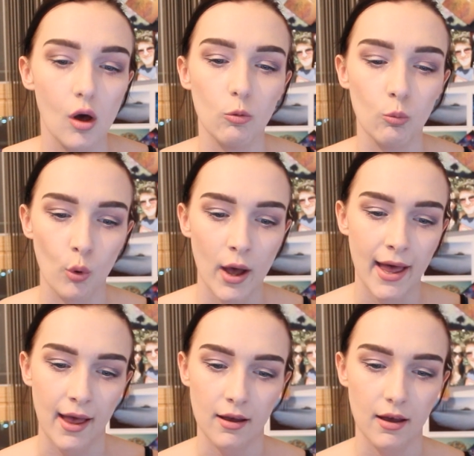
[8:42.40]

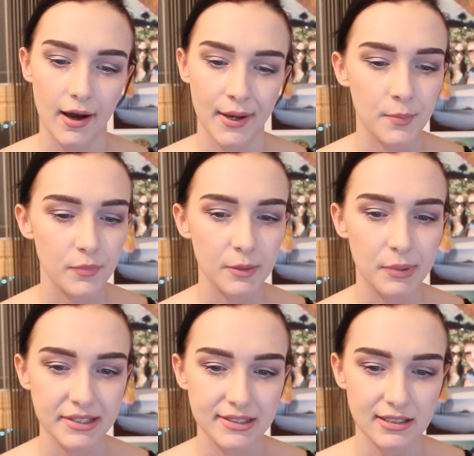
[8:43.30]
where the
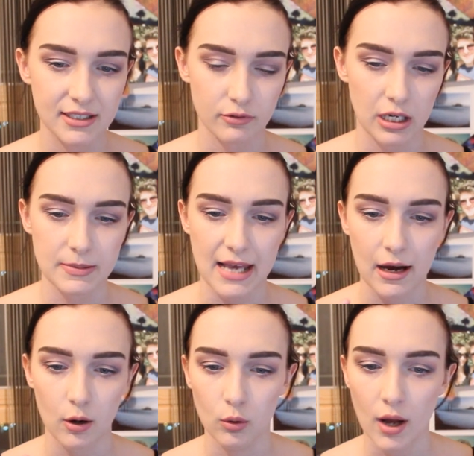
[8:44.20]
person describes
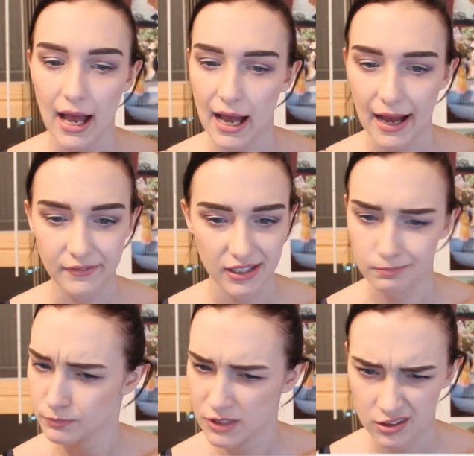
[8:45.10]
how
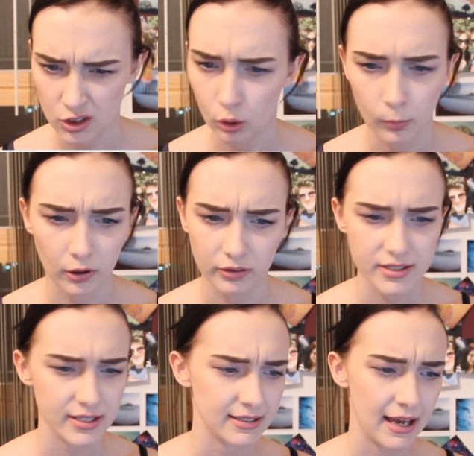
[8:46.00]
having soul
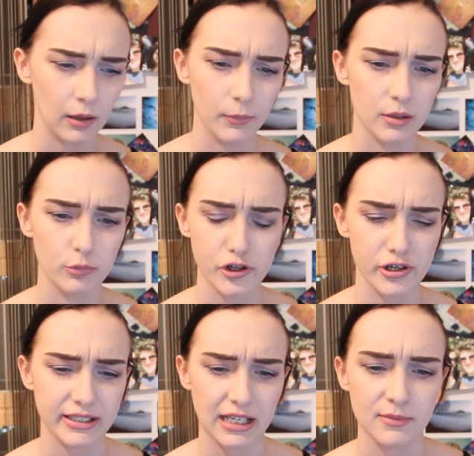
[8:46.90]
bonds has helped them
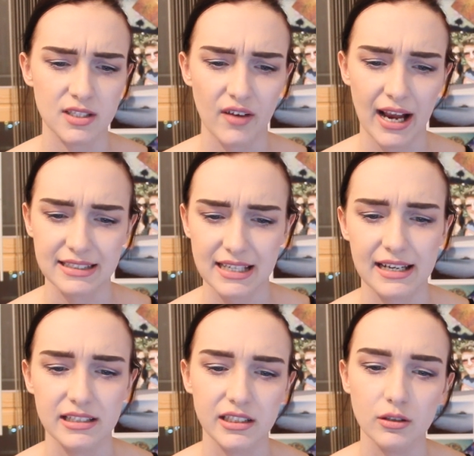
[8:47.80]
during times of
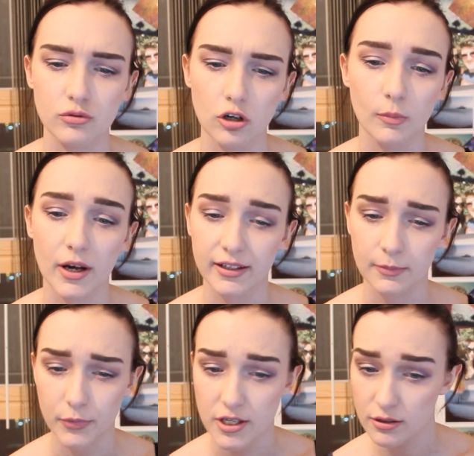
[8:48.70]
anxiety, trauma, and
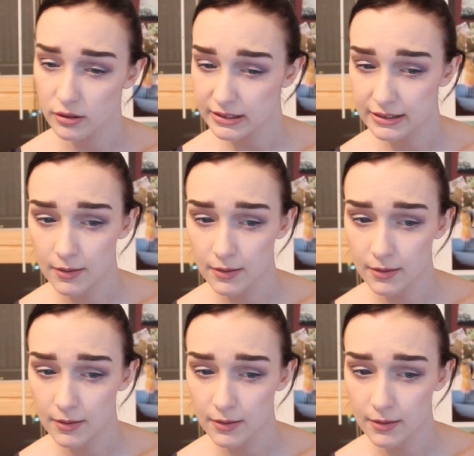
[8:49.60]
abuse.